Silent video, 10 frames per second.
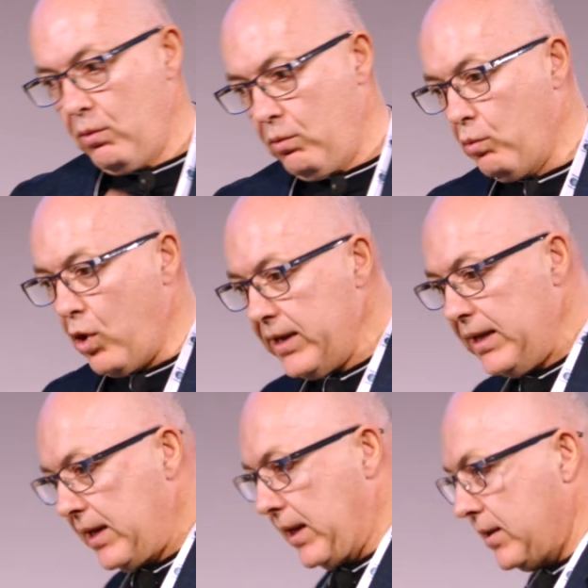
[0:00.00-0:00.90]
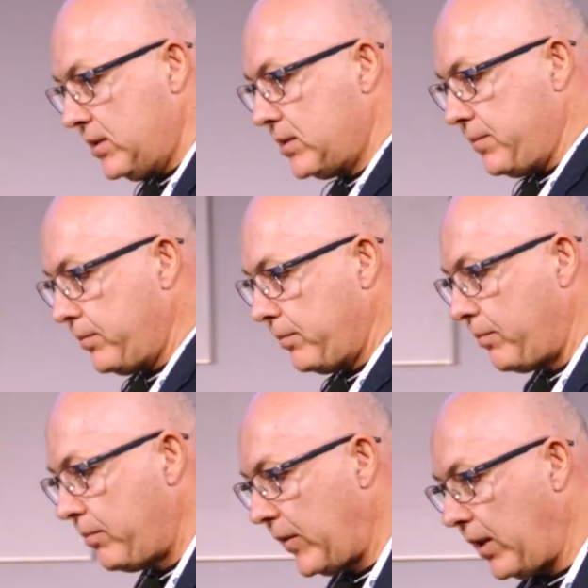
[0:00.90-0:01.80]
What it is
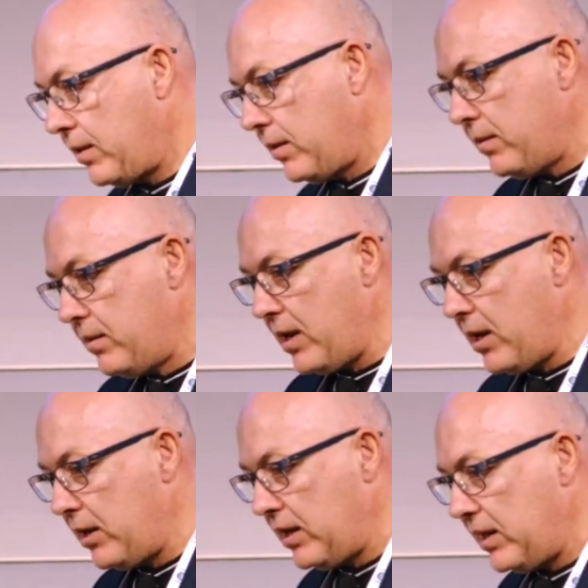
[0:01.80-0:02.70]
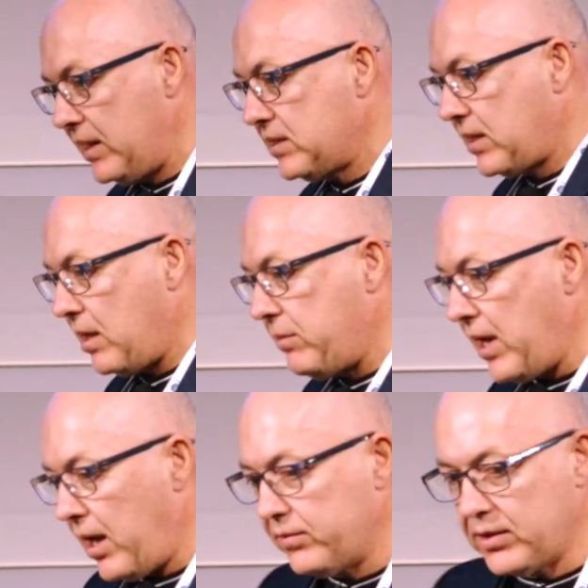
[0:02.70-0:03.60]
that is coming
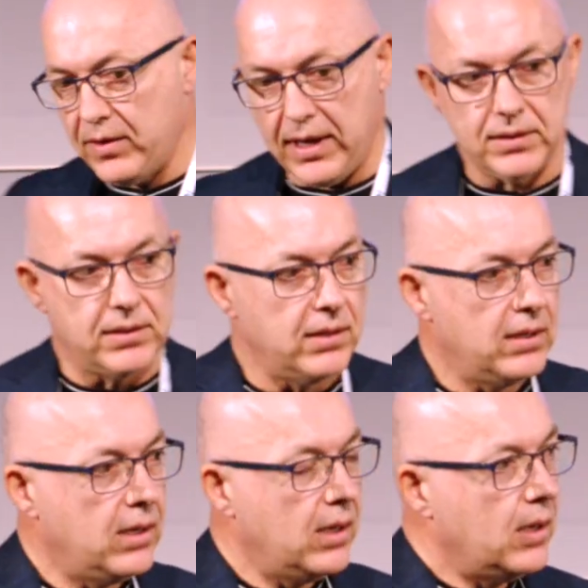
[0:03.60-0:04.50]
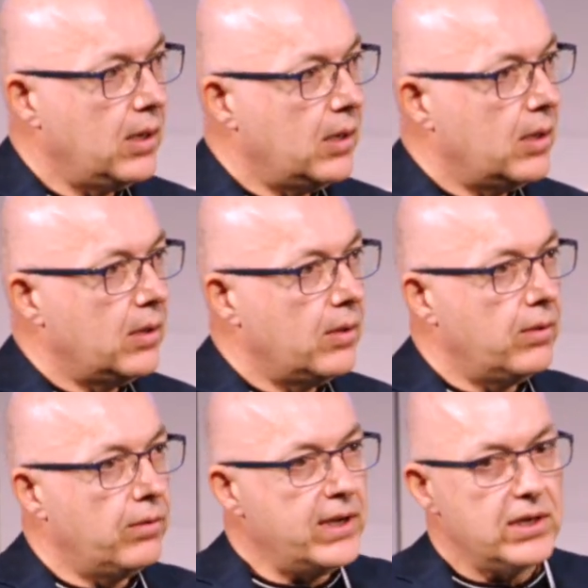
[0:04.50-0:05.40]
after that?
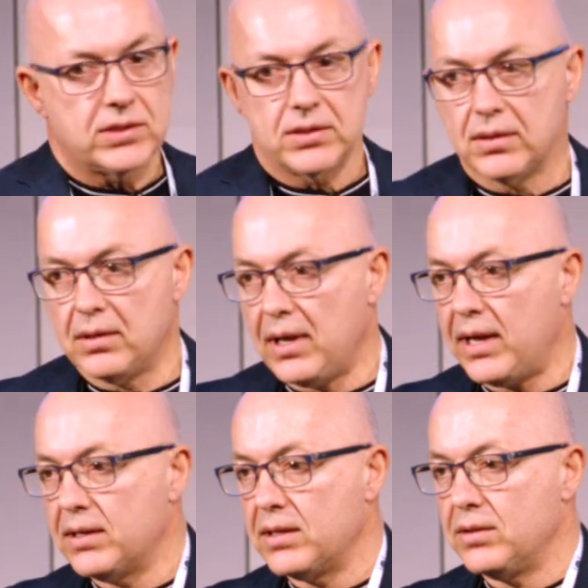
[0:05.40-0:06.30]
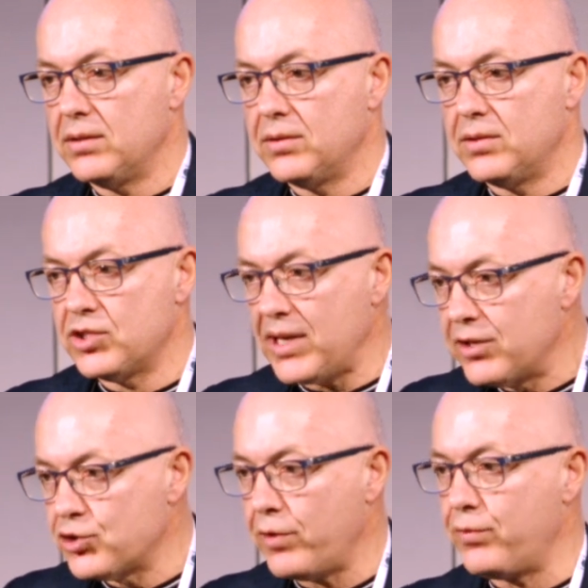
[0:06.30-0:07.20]
Things like sign
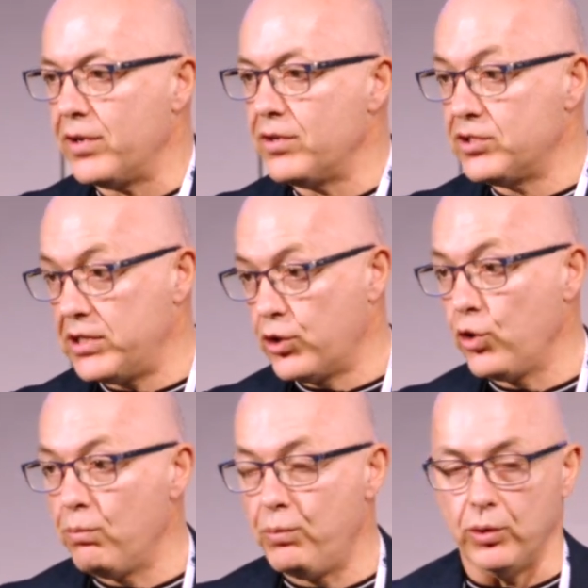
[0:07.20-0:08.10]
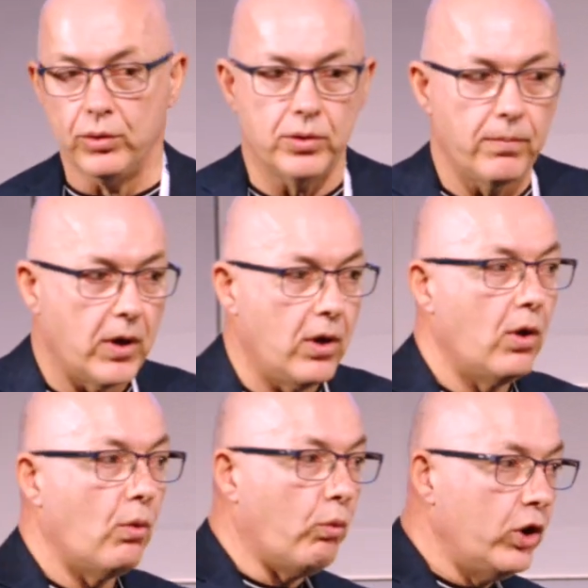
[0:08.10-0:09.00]
software, secure boot,
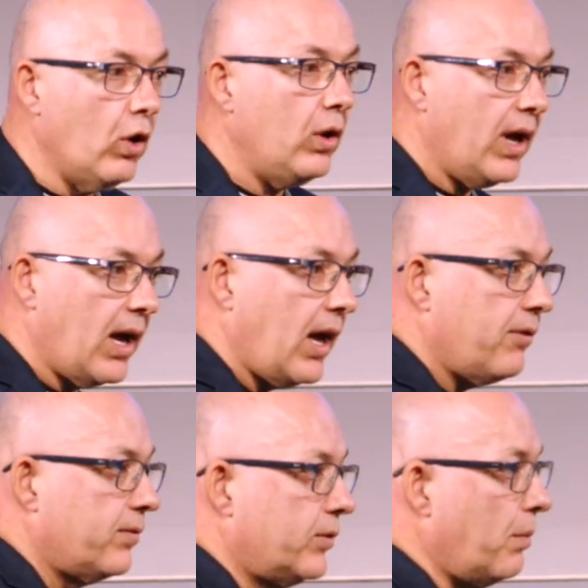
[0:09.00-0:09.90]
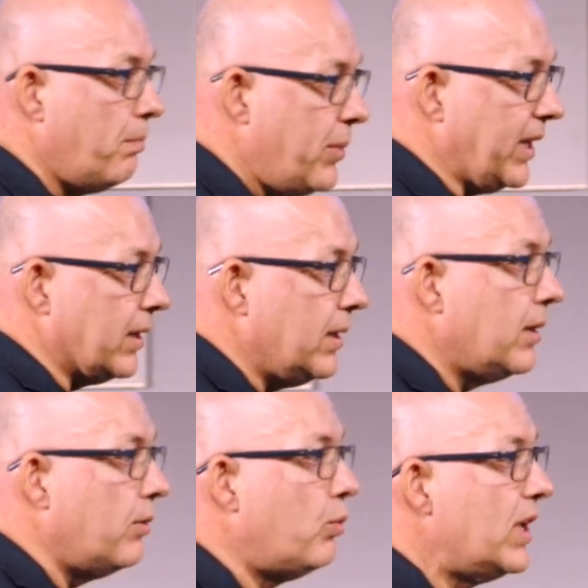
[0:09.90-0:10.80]
we all have to be
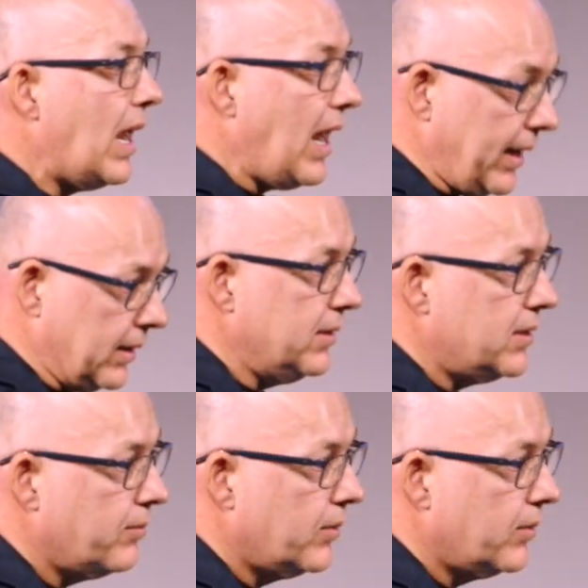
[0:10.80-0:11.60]
realigned